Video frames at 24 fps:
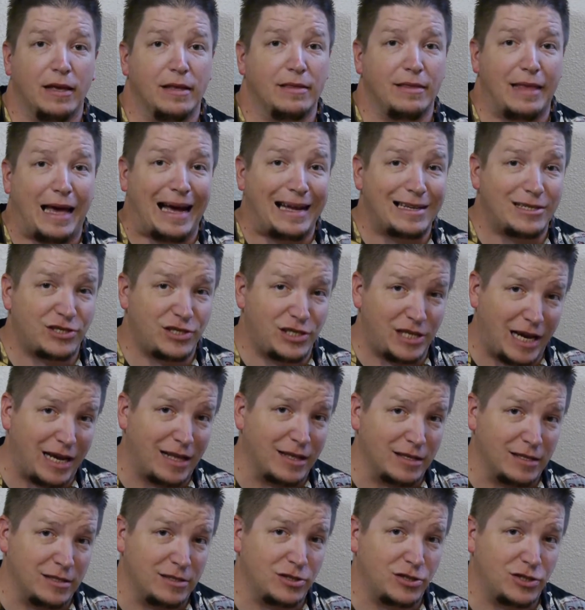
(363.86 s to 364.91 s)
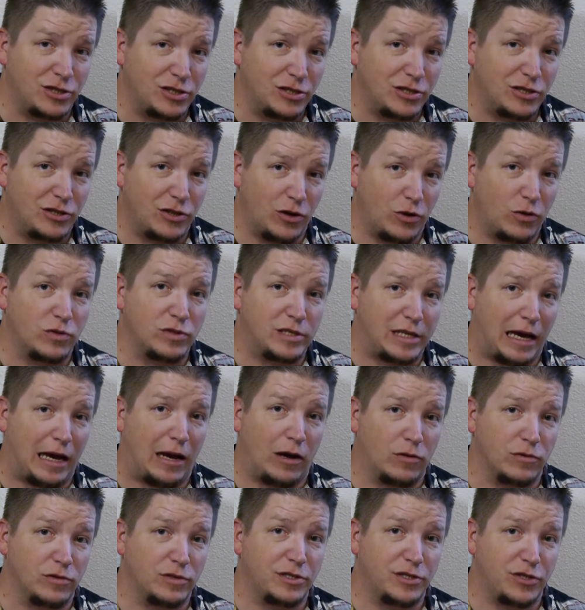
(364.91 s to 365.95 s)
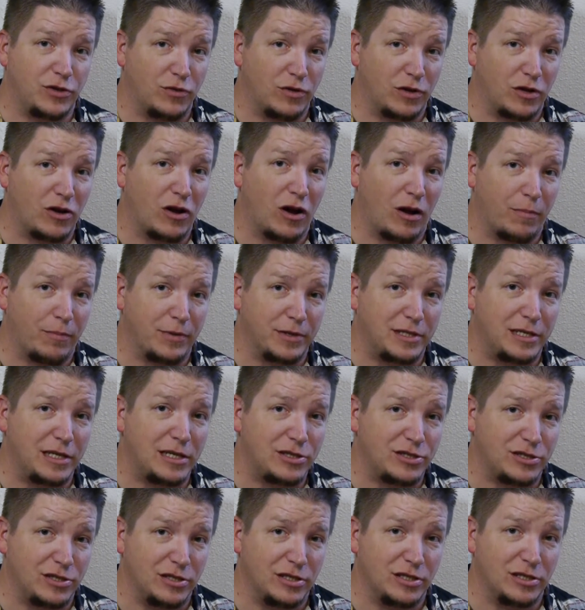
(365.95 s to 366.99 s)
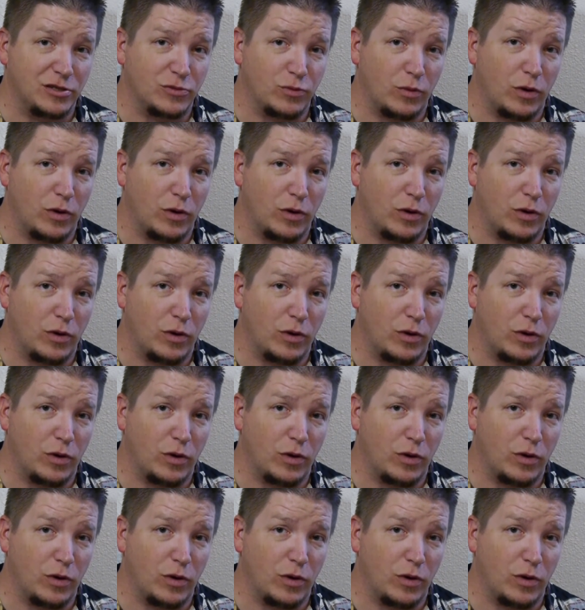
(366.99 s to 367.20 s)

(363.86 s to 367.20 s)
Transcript: That challenge goes out to the competition as